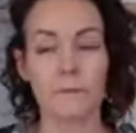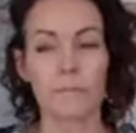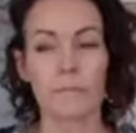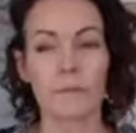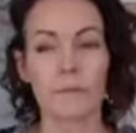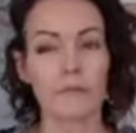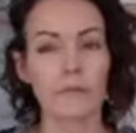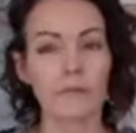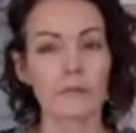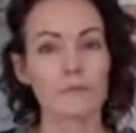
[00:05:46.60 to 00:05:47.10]

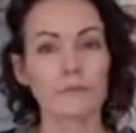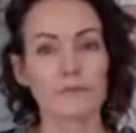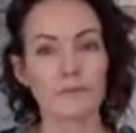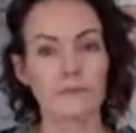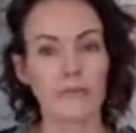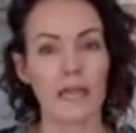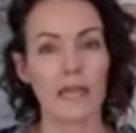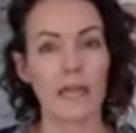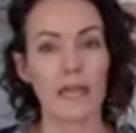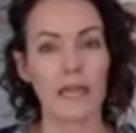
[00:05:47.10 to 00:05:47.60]
but they don't
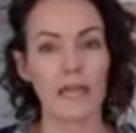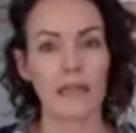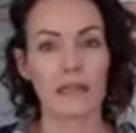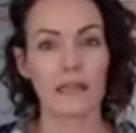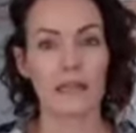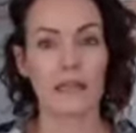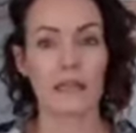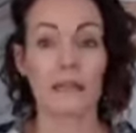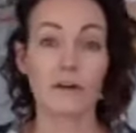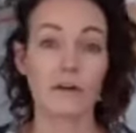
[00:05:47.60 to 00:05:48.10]
say
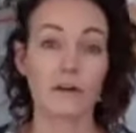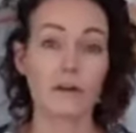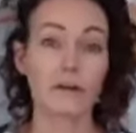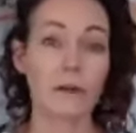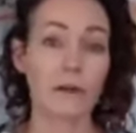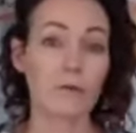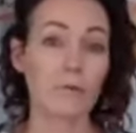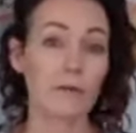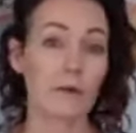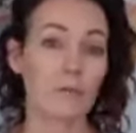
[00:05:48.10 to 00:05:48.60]
like, oh,
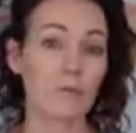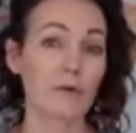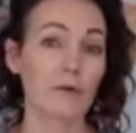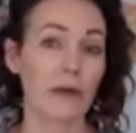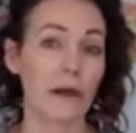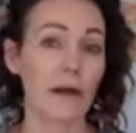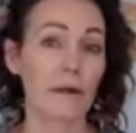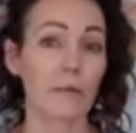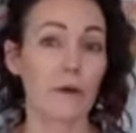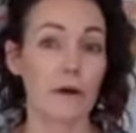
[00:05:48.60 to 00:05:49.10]
I want
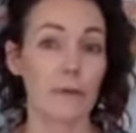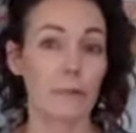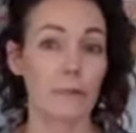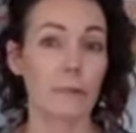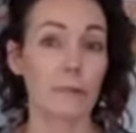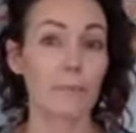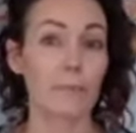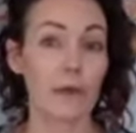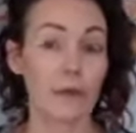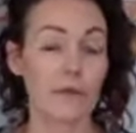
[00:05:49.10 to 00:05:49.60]
to
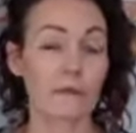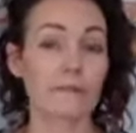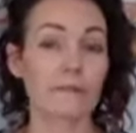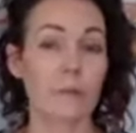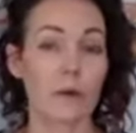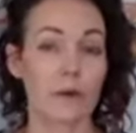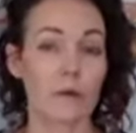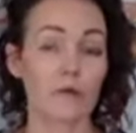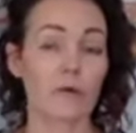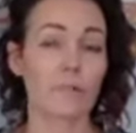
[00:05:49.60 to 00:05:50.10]
balance
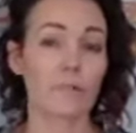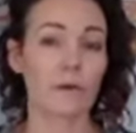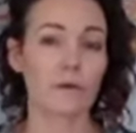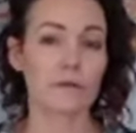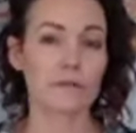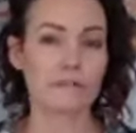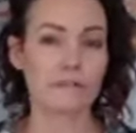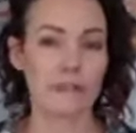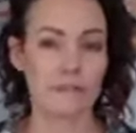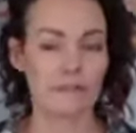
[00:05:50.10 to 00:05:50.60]
my
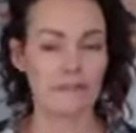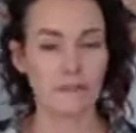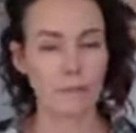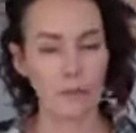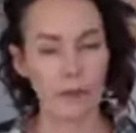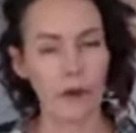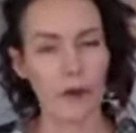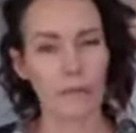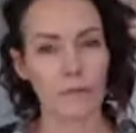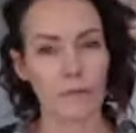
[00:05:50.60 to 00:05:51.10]
hormones. That's the
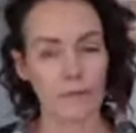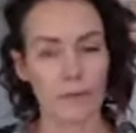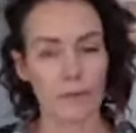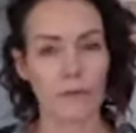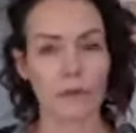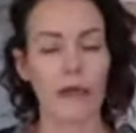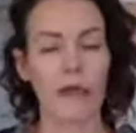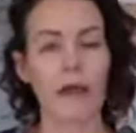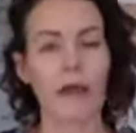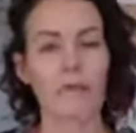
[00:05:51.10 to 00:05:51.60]
problem that
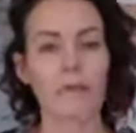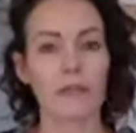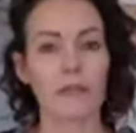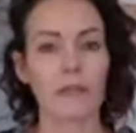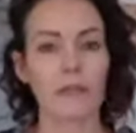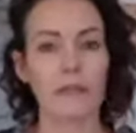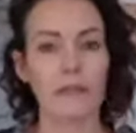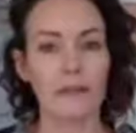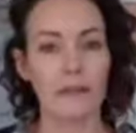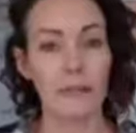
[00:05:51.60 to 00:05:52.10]
I'm
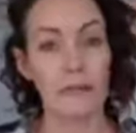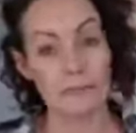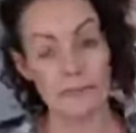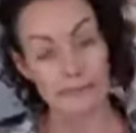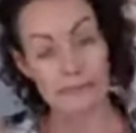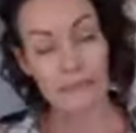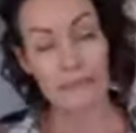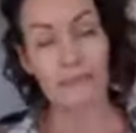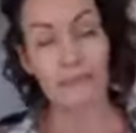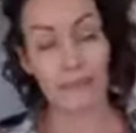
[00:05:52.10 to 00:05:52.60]
having.
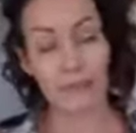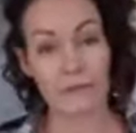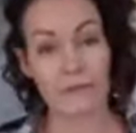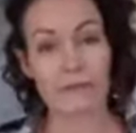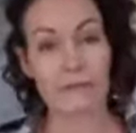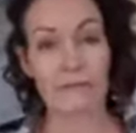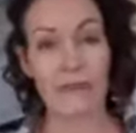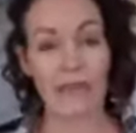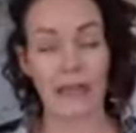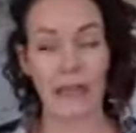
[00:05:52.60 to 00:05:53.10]
Instead, they
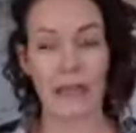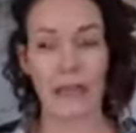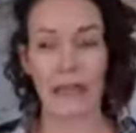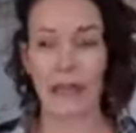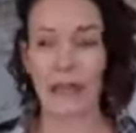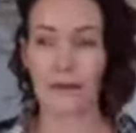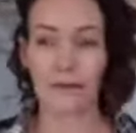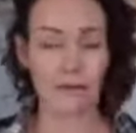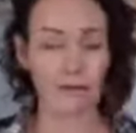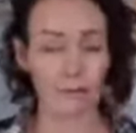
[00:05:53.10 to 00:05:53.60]
would say,
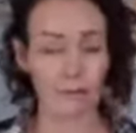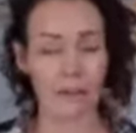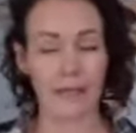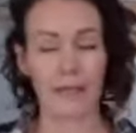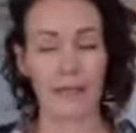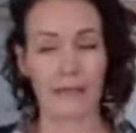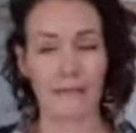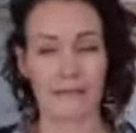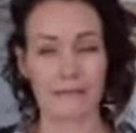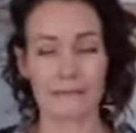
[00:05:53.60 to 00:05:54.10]
I don't know why
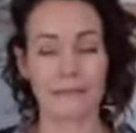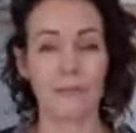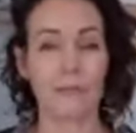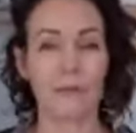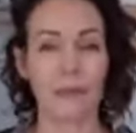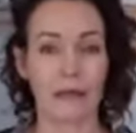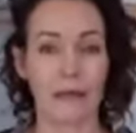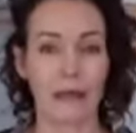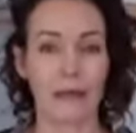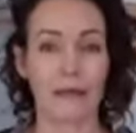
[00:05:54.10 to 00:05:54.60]
I can't sleep
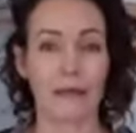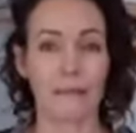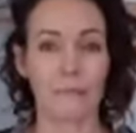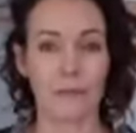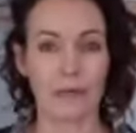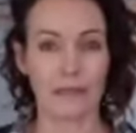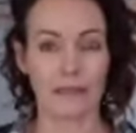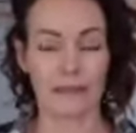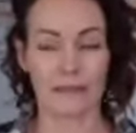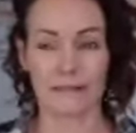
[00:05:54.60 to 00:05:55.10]
at night
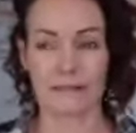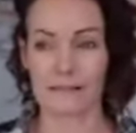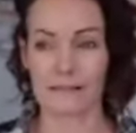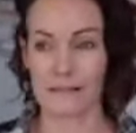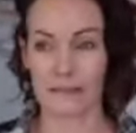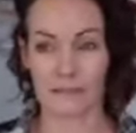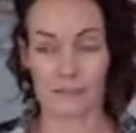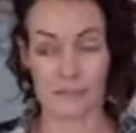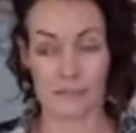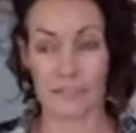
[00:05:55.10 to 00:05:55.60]

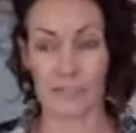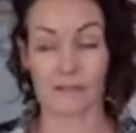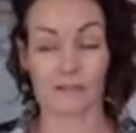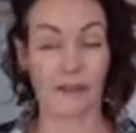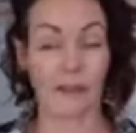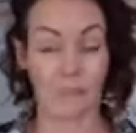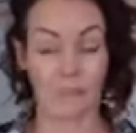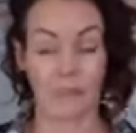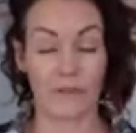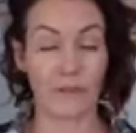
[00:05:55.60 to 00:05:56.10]
because I'm just
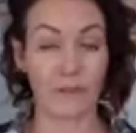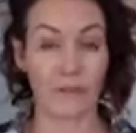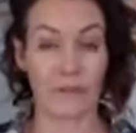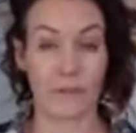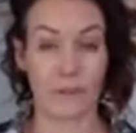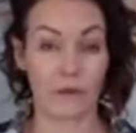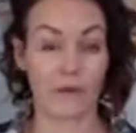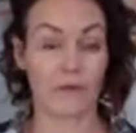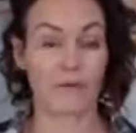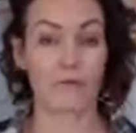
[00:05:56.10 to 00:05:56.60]
up thinking
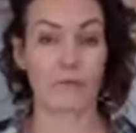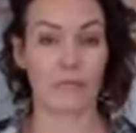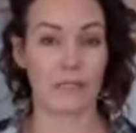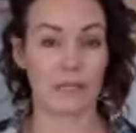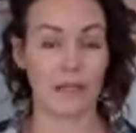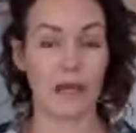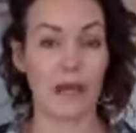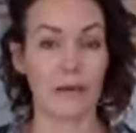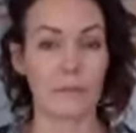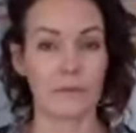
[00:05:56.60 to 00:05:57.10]
about everything
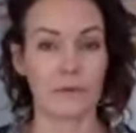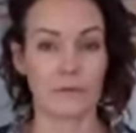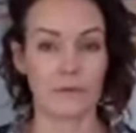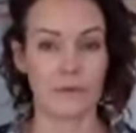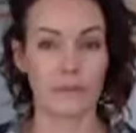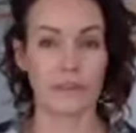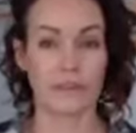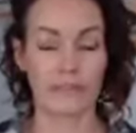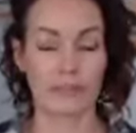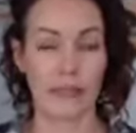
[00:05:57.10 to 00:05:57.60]
that happened
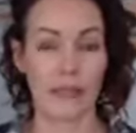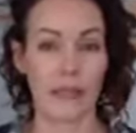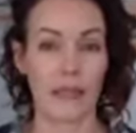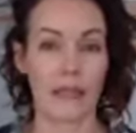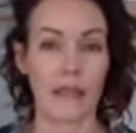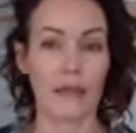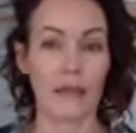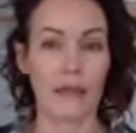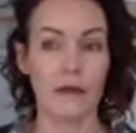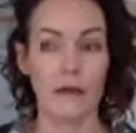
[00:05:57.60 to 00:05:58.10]
during the
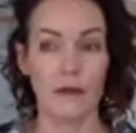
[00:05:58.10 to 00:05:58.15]
day.